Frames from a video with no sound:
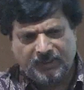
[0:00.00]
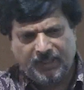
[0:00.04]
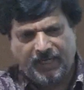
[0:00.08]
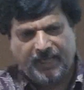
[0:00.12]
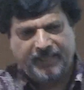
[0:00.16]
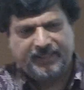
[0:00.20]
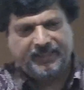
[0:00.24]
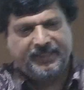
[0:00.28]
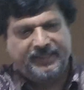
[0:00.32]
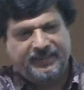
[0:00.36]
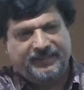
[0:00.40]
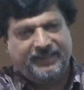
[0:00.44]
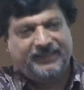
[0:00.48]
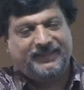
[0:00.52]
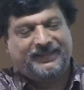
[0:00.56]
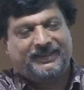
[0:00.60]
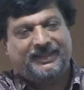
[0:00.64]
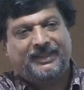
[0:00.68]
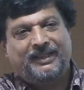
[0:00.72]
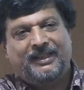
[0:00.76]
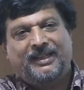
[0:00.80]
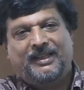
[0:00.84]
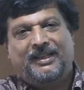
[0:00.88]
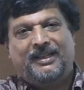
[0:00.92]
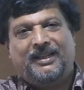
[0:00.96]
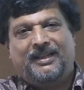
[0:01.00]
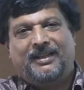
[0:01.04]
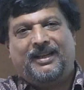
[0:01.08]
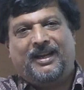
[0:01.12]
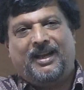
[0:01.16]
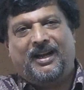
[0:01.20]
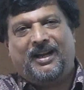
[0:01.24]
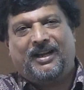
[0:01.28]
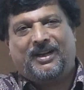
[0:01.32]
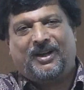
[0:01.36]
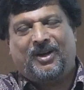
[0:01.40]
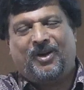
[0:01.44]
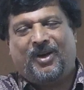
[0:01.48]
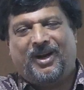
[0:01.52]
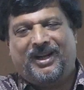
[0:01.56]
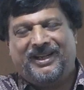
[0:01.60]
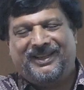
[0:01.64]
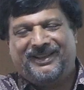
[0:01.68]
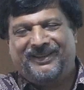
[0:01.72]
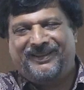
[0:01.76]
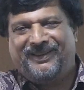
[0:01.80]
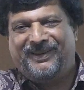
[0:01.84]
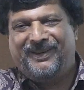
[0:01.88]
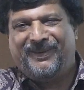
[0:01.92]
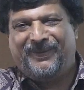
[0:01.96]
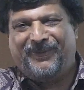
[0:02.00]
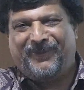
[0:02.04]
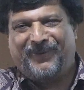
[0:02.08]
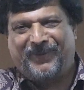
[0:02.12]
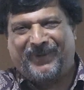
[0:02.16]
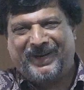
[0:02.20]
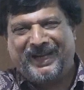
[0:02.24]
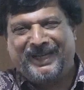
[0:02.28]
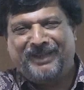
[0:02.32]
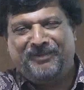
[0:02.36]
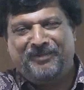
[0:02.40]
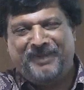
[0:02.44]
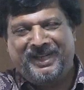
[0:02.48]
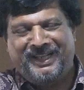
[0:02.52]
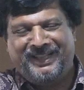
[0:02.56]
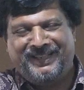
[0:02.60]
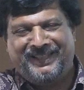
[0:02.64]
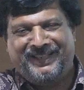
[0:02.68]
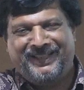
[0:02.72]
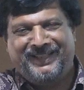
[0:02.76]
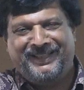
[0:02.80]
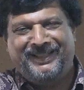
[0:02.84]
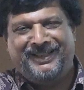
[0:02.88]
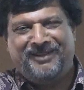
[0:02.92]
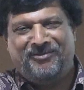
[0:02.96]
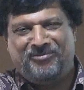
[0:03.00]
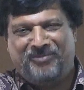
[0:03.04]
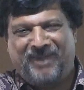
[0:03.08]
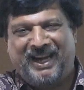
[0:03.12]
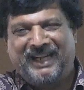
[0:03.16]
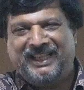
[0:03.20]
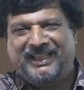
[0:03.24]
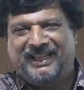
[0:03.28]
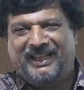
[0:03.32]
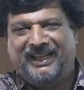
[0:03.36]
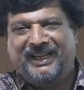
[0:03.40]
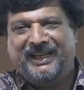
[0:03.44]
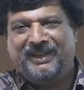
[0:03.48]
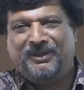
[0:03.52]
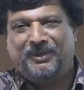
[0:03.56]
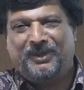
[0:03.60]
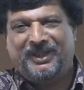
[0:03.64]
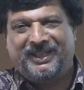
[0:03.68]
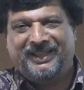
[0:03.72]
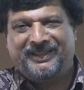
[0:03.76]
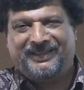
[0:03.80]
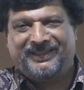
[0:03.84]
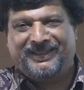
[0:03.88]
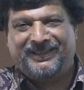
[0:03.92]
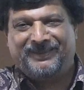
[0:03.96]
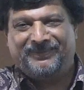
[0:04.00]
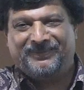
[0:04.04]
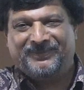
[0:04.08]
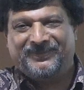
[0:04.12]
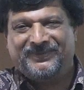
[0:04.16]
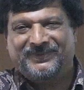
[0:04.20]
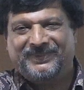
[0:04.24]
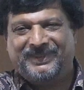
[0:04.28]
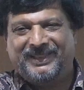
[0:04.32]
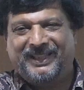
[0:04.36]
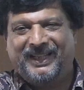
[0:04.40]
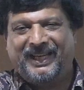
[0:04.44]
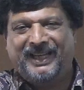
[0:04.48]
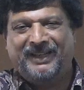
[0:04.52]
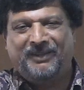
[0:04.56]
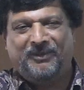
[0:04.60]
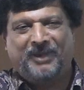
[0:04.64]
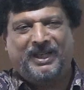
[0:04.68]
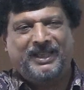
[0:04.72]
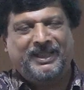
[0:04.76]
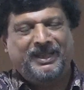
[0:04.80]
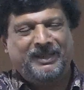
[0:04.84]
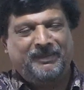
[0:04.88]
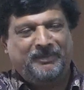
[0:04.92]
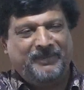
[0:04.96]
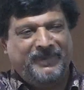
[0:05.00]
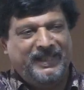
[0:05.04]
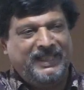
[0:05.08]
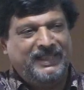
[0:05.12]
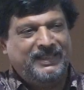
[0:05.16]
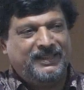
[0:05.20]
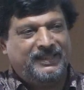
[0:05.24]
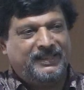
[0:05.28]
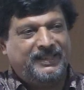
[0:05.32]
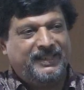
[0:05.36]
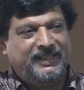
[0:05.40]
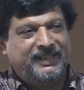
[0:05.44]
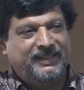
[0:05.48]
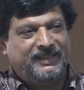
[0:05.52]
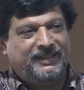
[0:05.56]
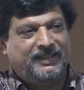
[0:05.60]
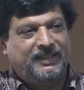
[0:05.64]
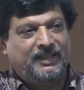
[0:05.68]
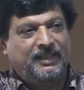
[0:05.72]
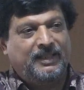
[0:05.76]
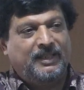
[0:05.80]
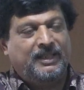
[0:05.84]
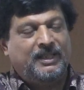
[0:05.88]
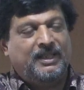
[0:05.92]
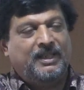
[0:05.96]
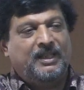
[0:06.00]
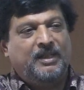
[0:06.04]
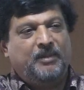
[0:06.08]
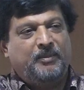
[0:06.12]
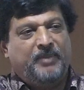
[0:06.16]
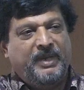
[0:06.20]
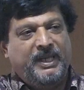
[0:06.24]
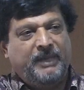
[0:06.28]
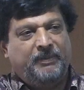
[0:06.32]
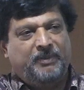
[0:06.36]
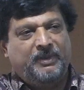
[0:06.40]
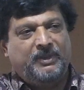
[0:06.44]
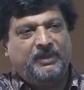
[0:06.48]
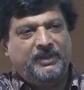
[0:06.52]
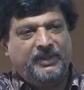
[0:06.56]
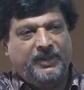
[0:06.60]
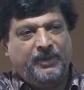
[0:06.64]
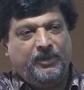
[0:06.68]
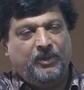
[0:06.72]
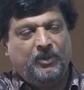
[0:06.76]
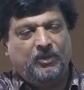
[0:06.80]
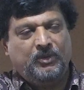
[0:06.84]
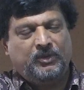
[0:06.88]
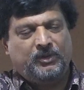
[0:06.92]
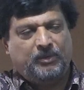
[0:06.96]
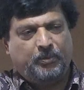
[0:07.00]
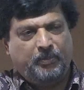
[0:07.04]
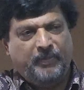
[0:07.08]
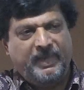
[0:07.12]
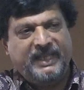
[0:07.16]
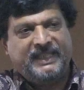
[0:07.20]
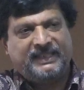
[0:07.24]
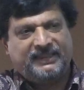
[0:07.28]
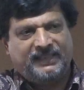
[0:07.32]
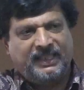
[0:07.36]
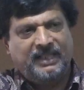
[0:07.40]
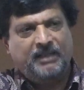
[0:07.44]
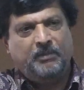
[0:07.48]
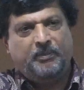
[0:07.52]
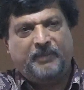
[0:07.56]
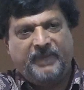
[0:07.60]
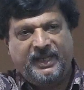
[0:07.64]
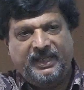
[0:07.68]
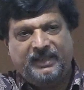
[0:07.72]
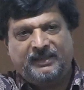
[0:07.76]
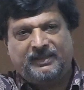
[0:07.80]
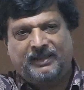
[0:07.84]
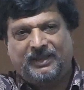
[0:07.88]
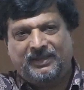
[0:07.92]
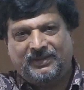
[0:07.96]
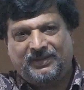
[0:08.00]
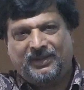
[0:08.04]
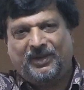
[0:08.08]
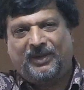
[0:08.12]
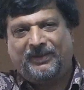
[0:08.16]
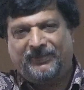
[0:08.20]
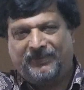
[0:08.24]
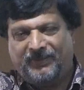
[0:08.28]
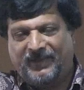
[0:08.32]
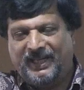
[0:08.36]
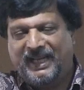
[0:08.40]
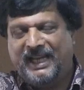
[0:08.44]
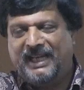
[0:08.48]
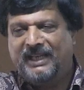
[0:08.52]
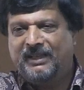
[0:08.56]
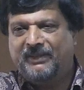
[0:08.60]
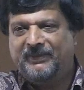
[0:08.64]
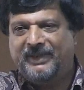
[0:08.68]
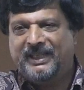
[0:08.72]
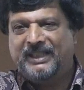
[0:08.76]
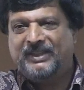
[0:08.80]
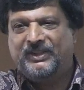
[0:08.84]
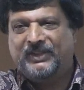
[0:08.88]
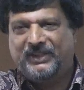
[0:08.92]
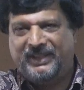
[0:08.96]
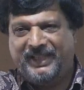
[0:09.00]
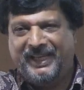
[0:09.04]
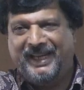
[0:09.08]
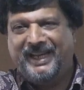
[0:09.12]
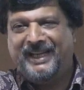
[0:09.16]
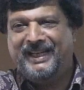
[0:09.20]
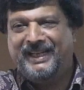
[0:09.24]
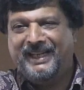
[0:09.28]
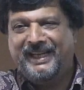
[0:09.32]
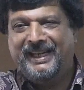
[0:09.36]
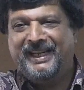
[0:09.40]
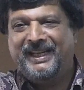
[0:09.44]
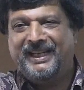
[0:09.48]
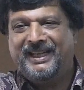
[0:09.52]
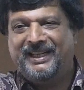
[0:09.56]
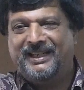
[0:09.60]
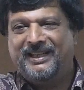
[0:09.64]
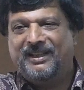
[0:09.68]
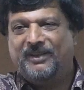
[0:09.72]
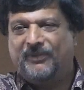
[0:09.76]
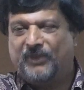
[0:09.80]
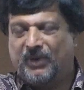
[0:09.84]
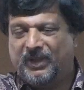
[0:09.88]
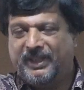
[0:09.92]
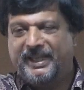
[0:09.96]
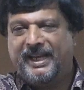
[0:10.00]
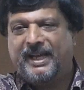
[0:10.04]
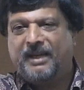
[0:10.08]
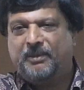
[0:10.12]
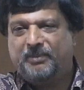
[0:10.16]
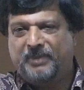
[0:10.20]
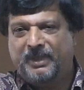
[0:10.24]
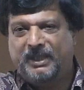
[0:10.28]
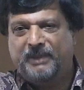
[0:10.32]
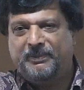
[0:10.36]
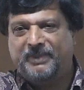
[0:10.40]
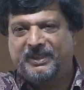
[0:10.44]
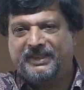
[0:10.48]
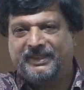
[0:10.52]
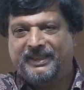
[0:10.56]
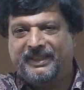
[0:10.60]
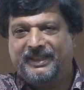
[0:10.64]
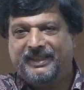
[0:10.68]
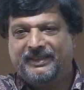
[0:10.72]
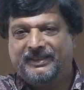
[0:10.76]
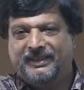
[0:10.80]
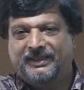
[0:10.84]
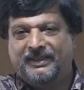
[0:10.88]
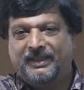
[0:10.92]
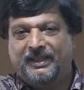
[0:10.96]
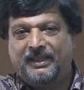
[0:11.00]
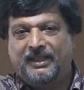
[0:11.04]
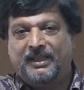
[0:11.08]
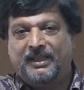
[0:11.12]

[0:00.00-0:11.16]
and this is called fragmented multilingualism. And what it means is, people use bits and pieces of language they need for their purposes,